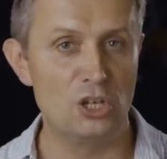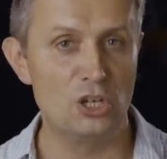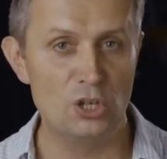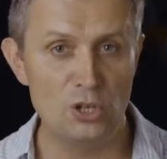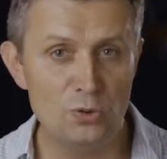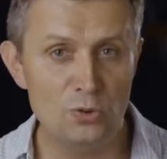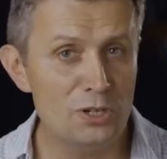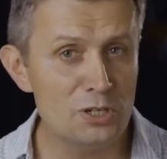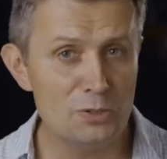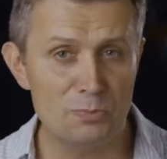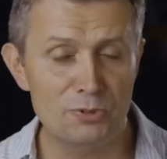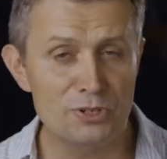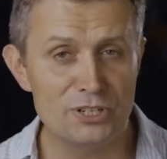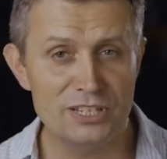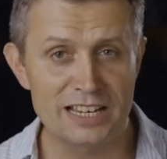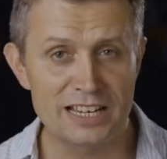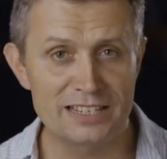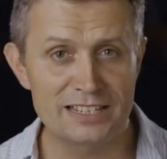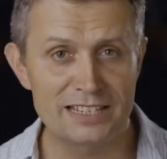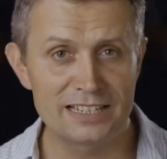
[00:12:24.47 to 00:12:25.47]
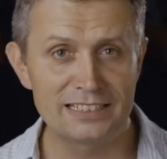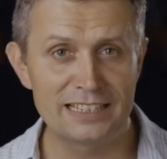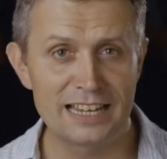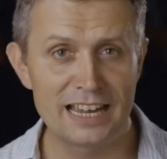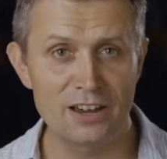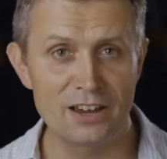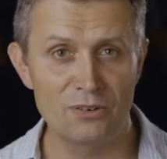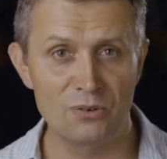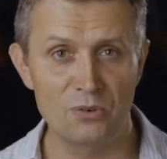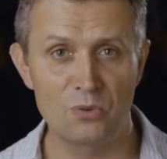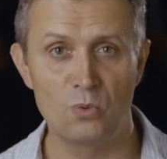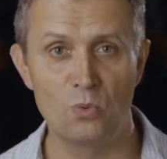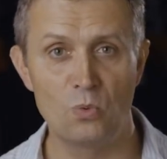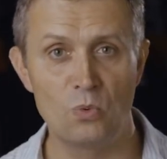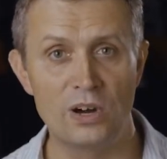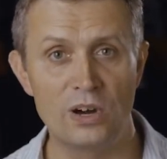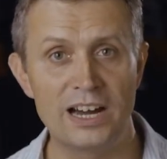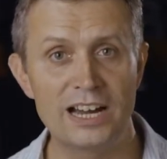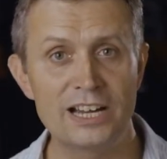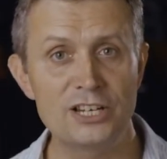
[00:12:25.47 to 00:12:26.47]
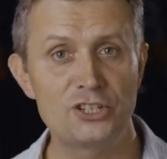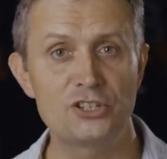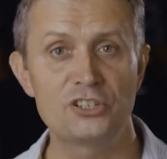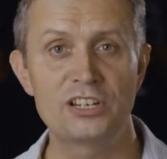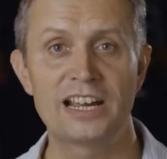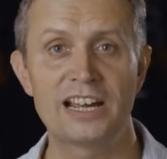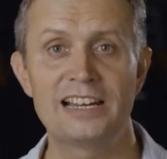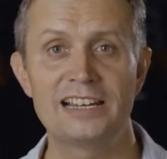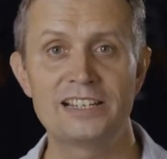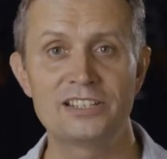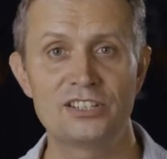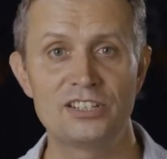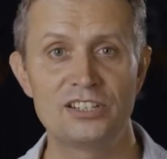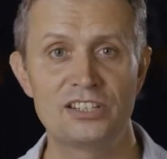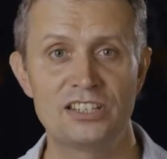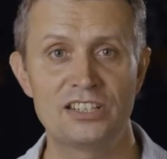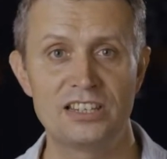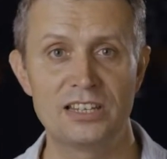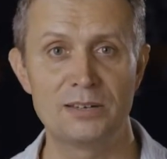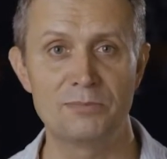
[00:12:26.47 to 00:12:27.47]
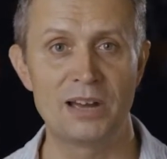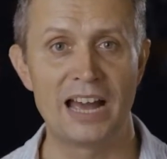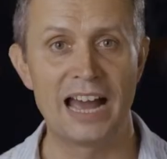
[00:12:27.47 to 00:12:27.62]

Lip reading: Who is presenting now? Why should I listen to them?